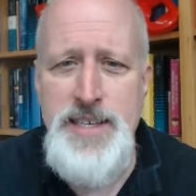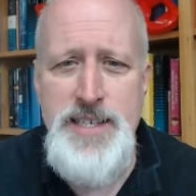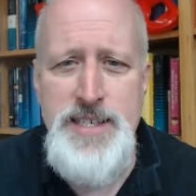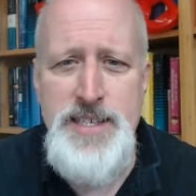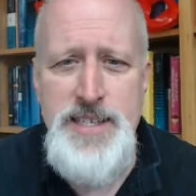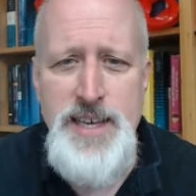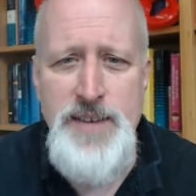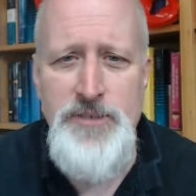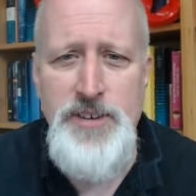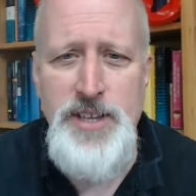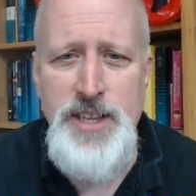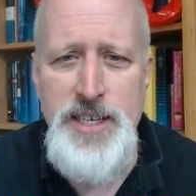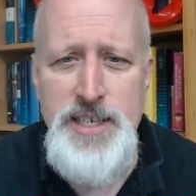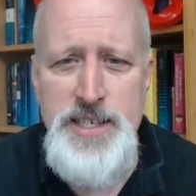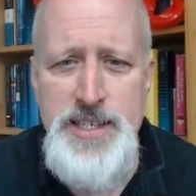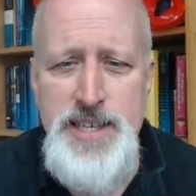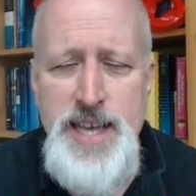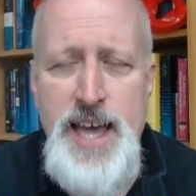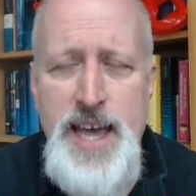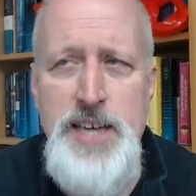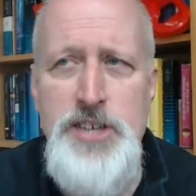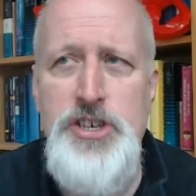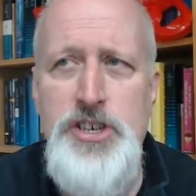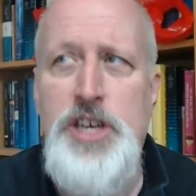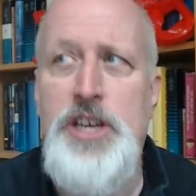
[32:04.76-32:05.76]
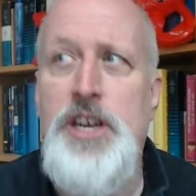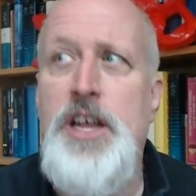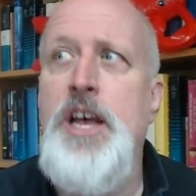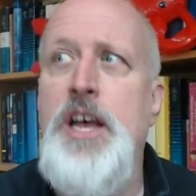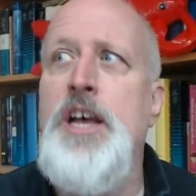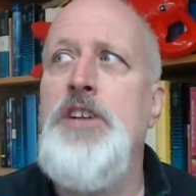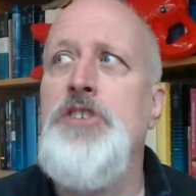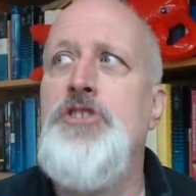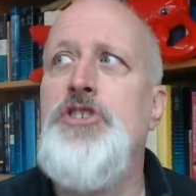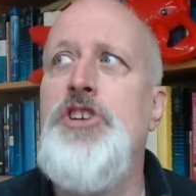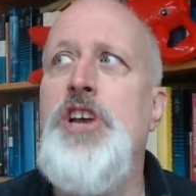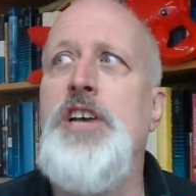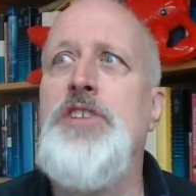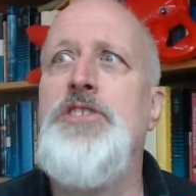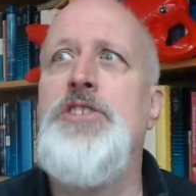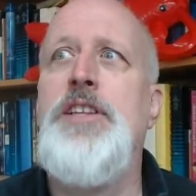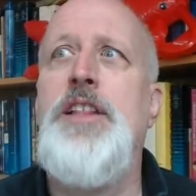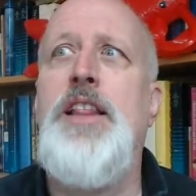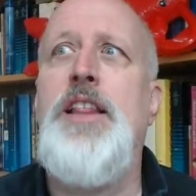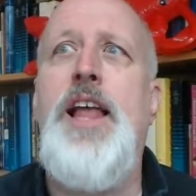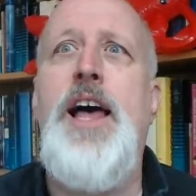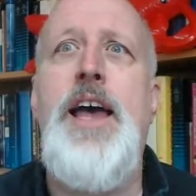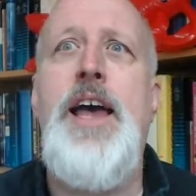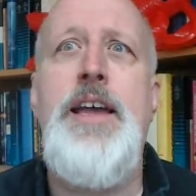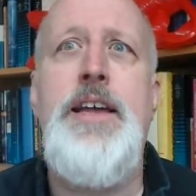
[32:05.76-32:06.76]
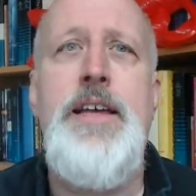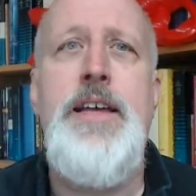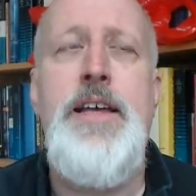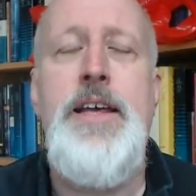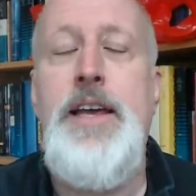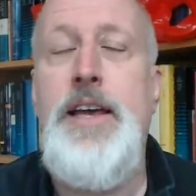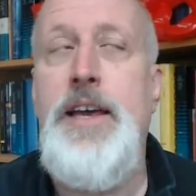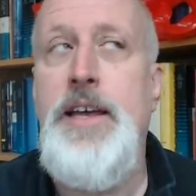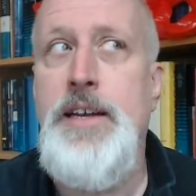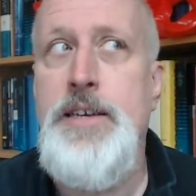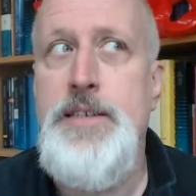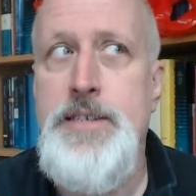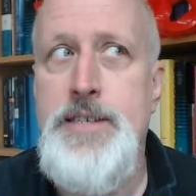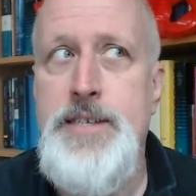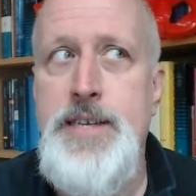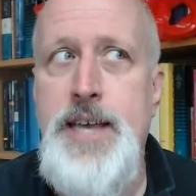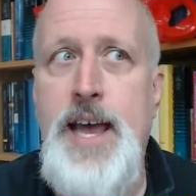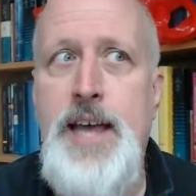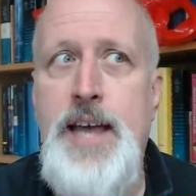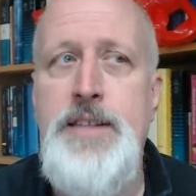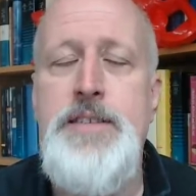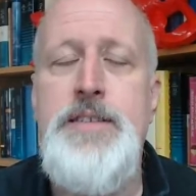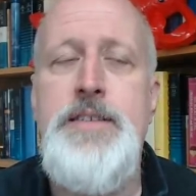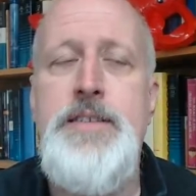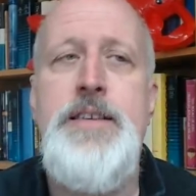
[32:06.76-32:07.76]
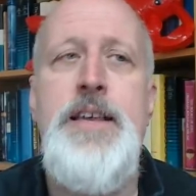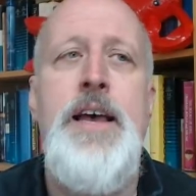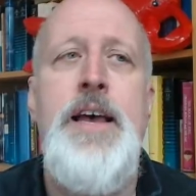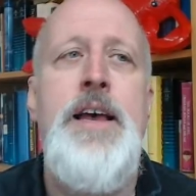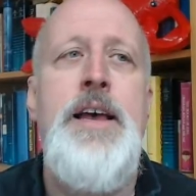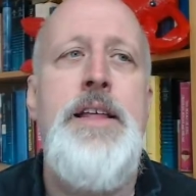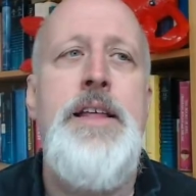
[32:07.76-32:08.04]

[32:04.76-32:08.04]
the civilization, just like, in a sense,